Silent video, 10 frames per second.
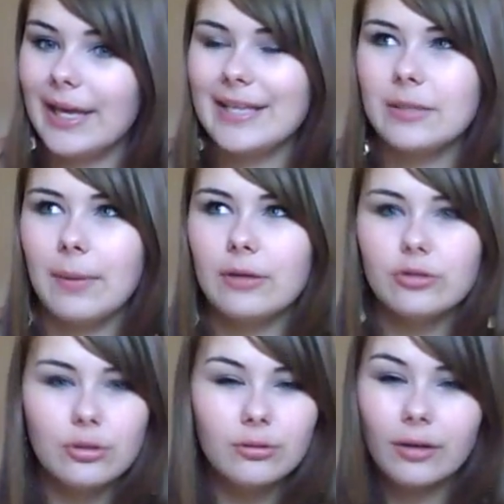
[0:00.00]
It's about
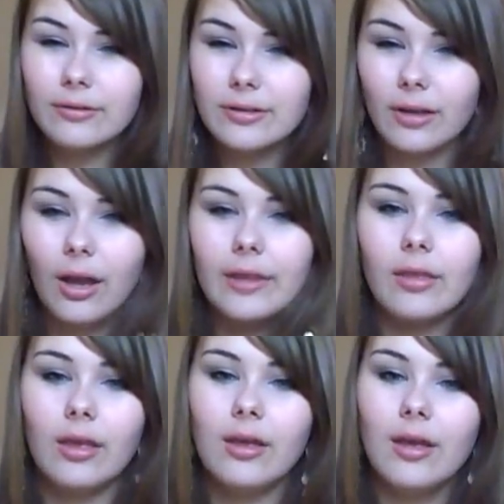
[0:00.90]
£2.99,
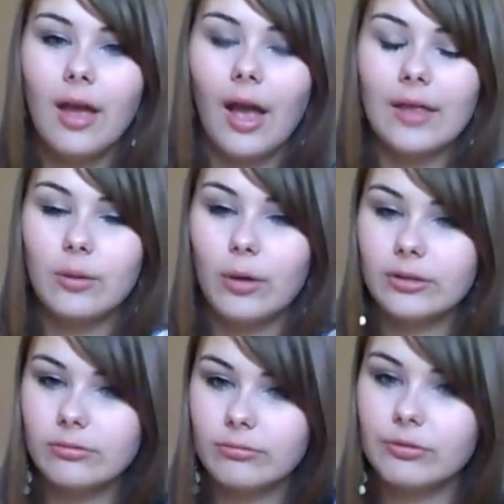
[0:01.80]
and it
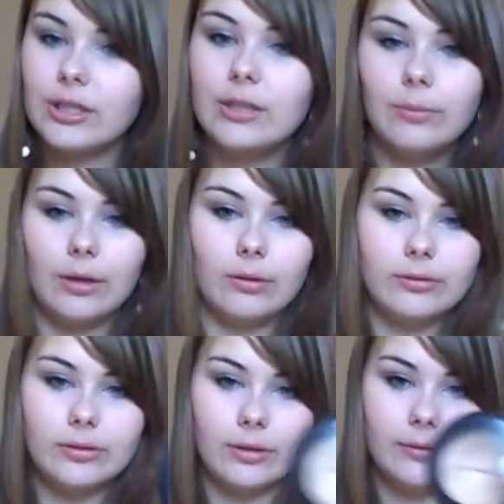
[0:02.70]
works really well,
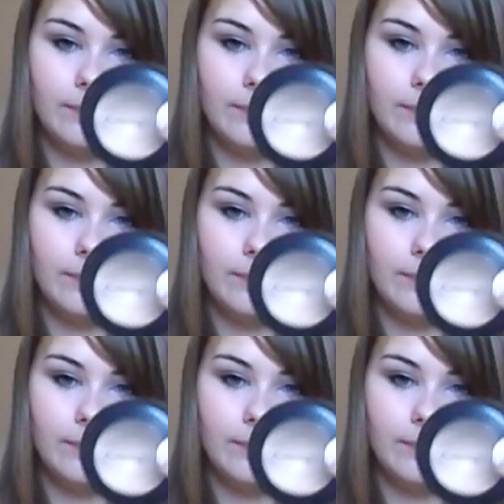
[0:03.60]
so